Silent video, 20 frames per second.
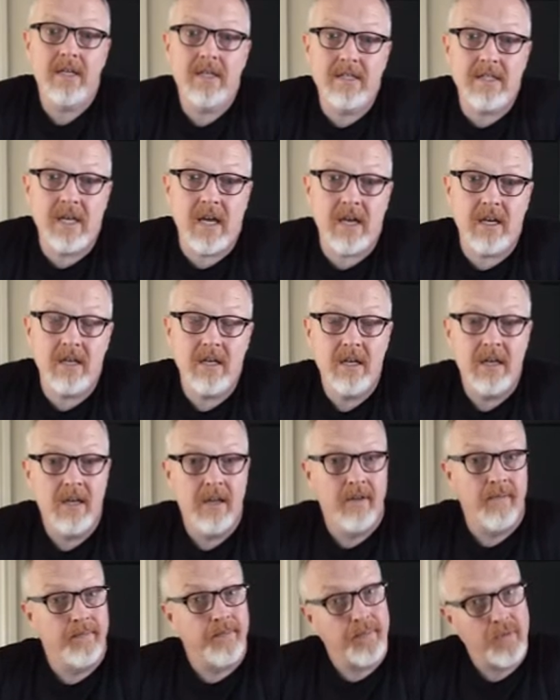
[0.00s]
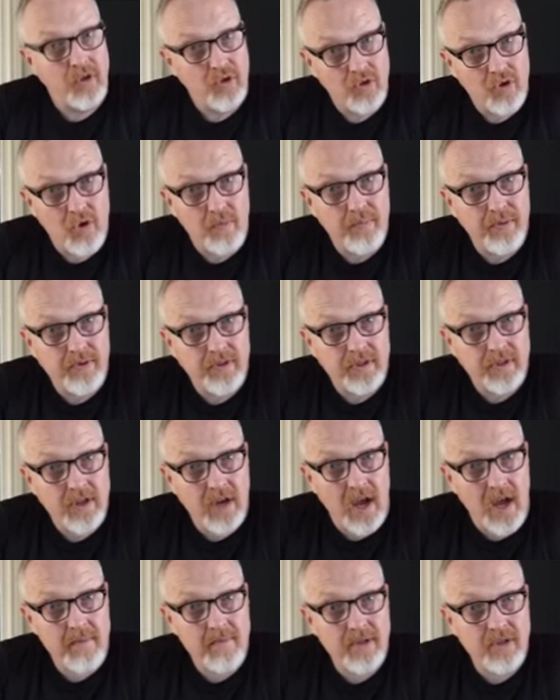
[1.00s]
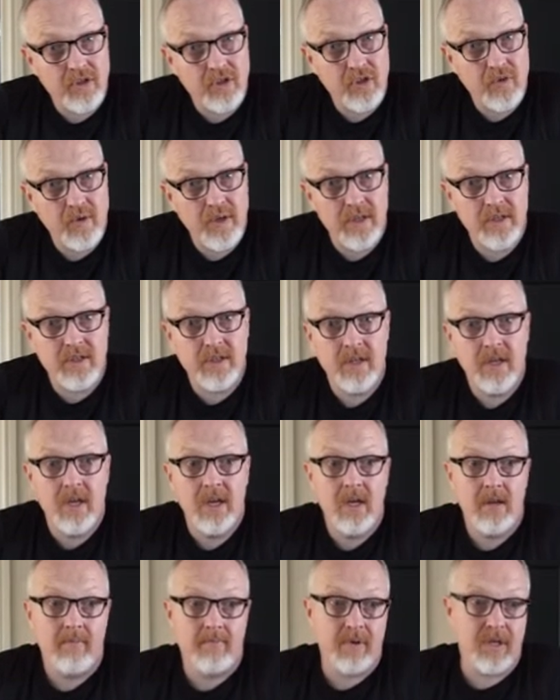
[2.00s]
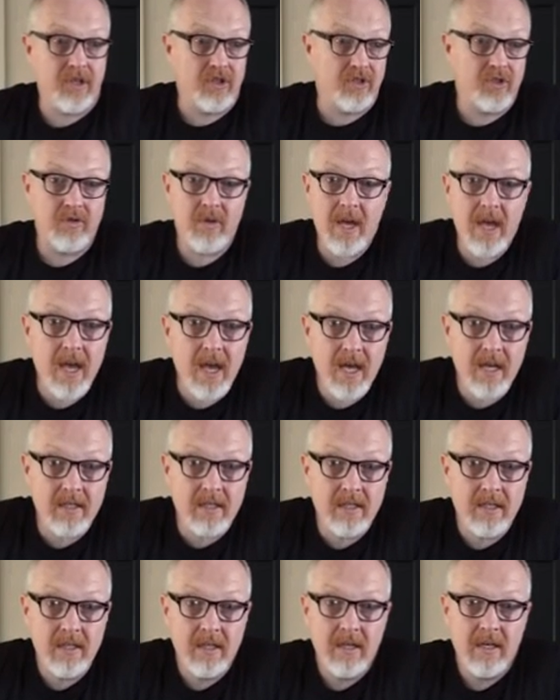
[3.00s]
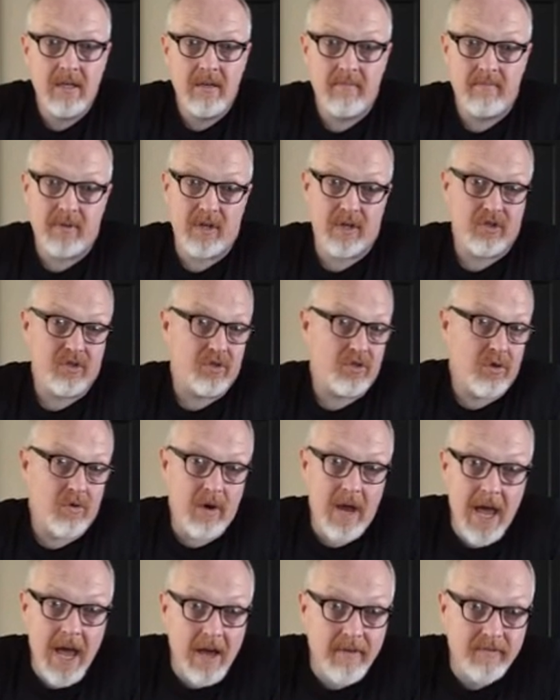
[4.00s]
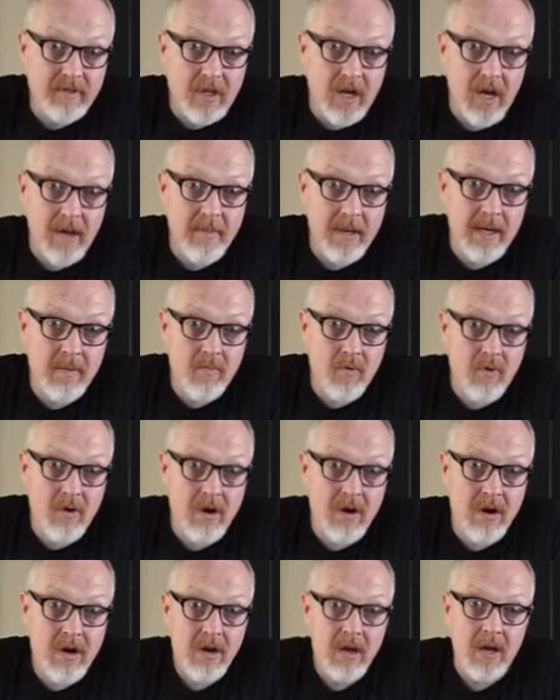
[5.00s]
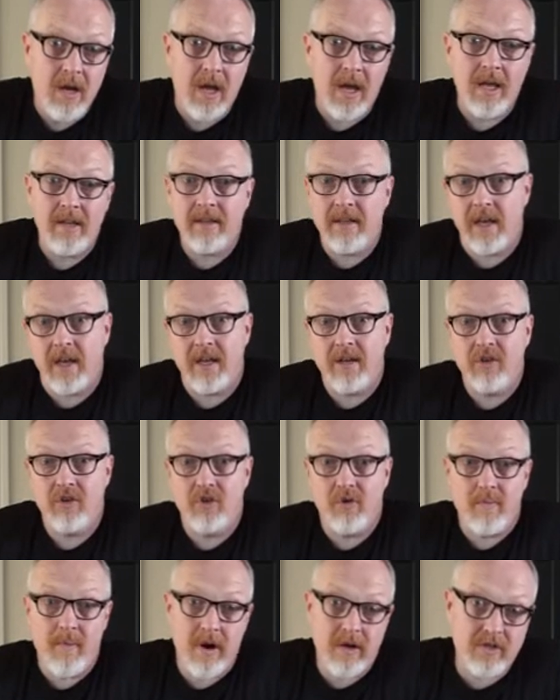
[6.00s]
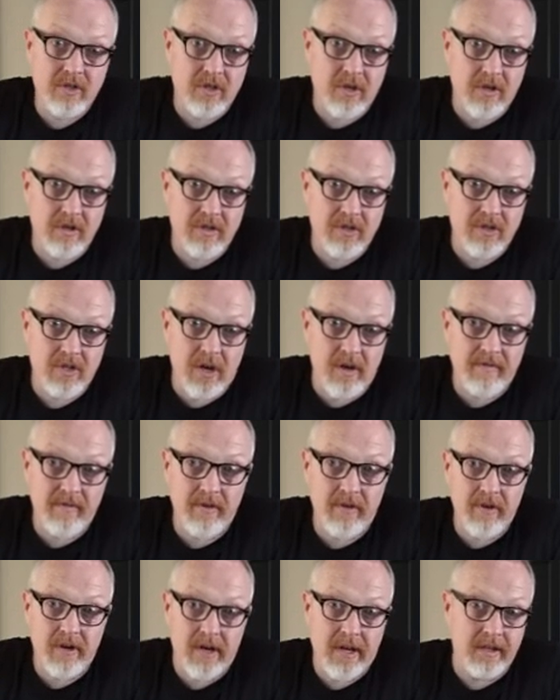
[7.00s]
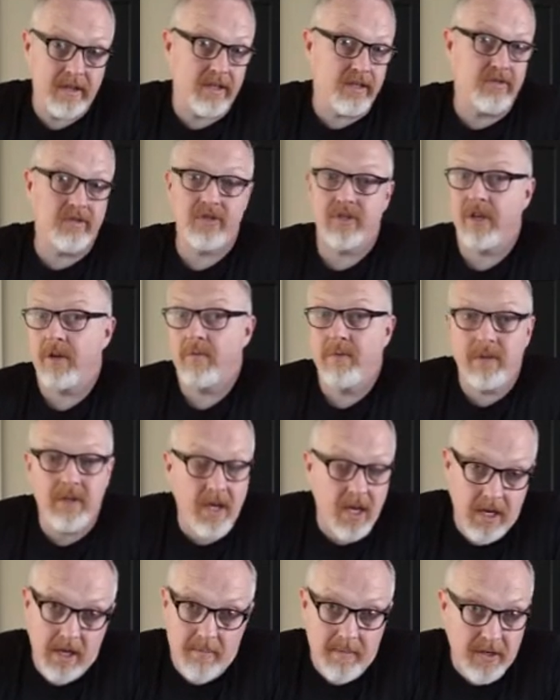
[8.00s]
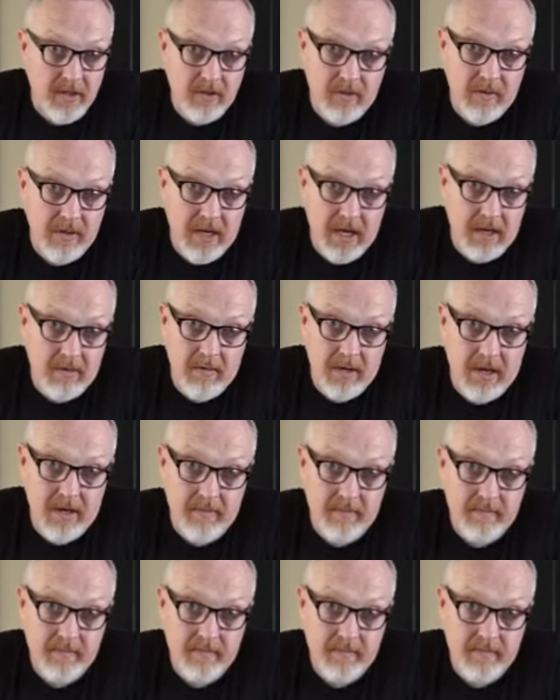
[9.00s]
is that you don't put the time into it because you can't, because you don't have time anymore, and then your marks start to suffer, and then you say, what the heck am I doing anyway?